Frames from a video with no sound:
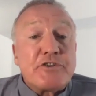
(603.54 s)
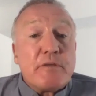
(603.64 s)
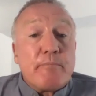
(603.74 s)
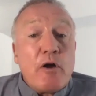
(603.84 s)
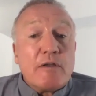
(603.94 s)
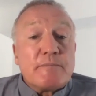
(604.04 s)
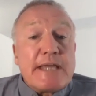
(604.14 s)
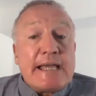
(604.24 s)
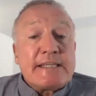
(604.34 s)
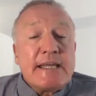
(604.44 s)
the Bolam
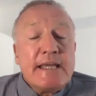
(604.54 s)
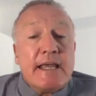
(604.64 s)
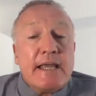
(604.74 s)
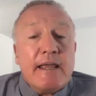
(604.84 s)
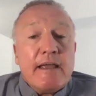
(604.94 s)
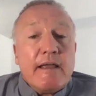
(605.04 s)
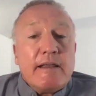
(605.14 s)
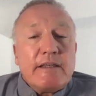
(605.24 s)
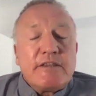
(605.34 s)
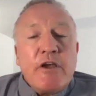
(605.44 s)
test.
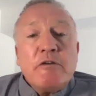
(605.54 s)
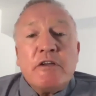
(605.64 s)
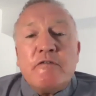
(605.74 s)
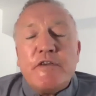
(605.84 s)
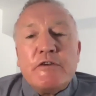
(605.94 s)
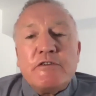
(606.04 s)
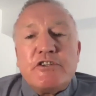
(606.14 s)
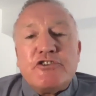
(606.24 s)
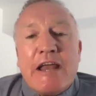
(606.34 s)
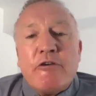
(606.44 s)
Don't confuse
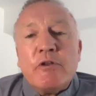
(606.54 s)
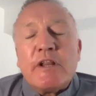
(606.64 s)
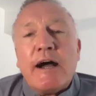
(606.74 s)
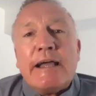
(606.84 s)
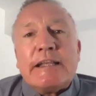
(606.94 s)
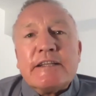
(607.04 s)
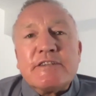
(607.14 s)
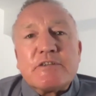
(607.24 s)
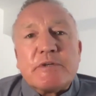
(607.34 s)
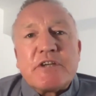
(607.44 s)
general
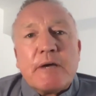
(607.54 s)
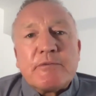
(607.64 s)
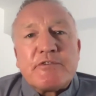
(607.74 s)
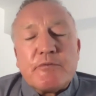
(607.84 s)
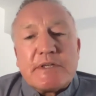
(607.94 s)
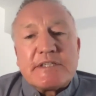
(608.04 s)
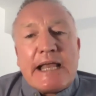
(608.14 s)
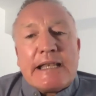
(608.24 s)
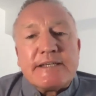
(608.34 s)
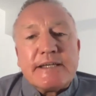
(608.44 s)
guidance, which comes from the
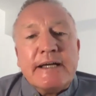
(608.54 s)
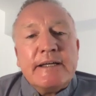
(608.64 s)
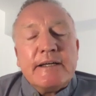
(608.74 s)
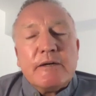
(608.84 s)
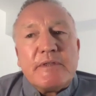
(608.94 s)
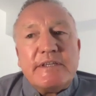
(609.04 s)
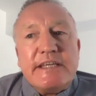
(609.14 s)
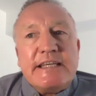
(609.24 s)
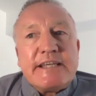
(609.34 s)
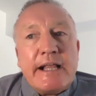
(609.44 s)
centre, with
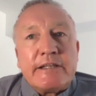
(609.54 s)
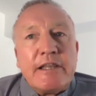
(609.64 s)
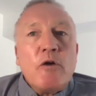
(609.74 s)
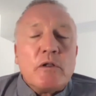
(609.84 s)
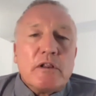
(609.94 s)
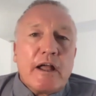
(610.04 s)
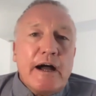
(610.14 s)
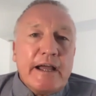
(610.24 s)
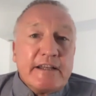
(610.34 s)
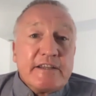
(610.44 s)
detailed local
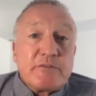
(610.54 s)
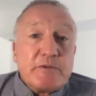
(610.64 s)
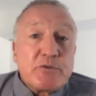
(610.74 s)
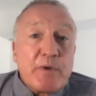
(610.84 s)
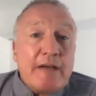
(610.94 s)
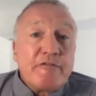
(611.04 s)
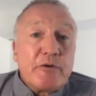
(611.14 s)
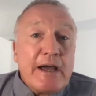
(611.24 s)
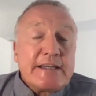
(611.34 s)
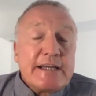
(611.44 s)
guidance, which we have to
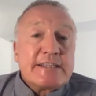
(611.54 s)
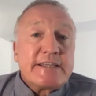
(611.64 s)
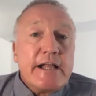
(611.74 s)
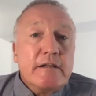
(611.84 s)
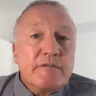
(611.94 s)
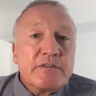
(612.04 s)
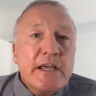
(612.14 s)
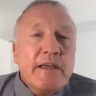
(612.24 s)
write ourselves.